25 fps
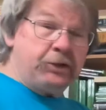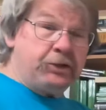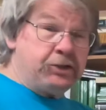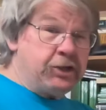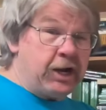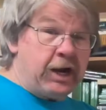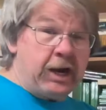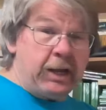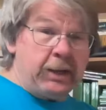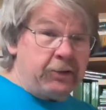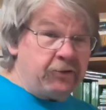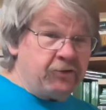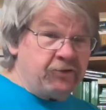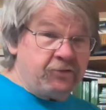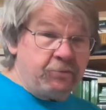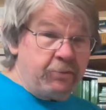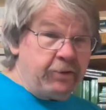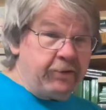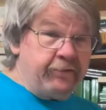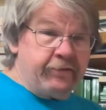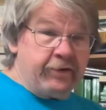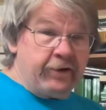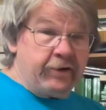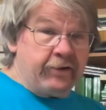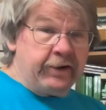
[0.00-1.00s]
and challenge
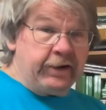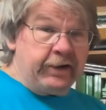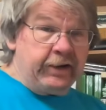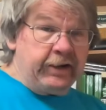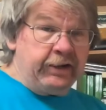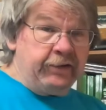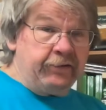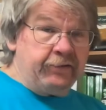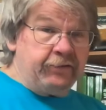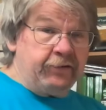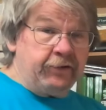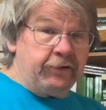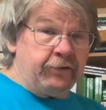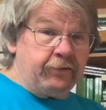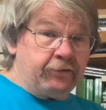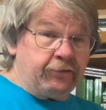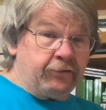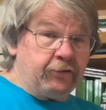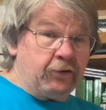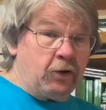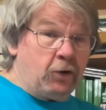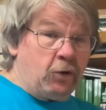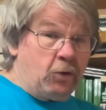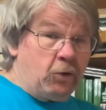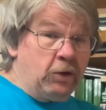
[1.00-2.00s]
me very easy.
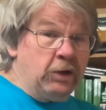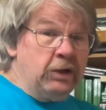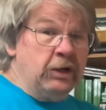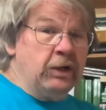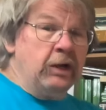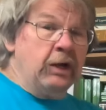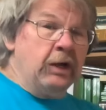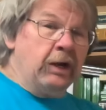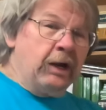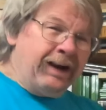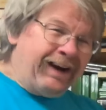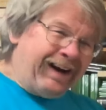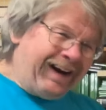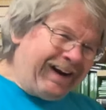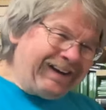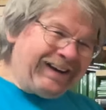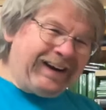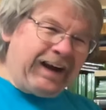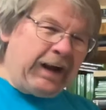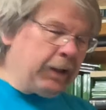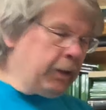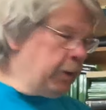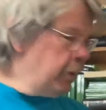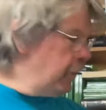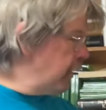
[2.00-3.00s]
So I
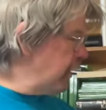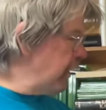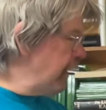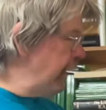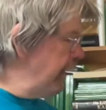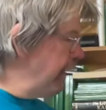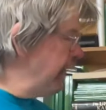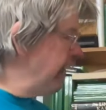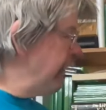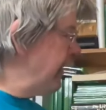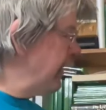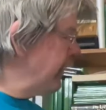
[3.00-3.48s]
got looking at